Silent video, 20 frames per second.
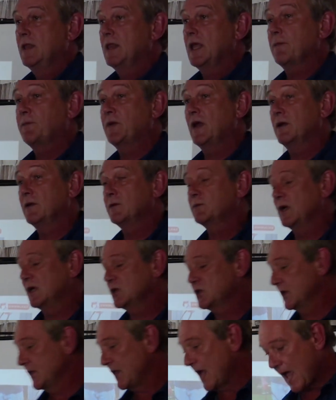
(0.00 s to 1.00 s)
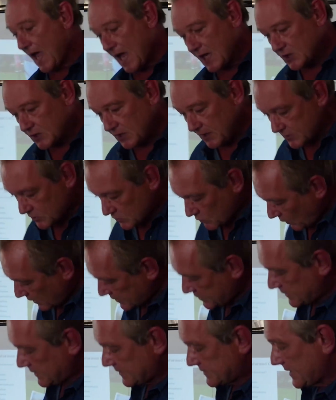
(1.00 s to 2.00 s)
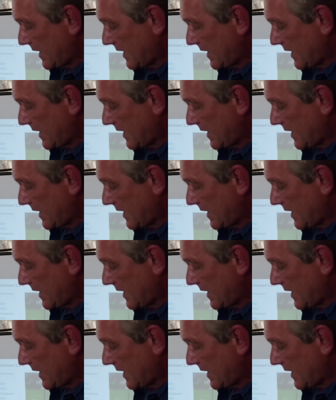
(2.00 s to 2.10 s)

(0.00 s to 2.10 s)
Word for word: They came out punching. They actually squashed the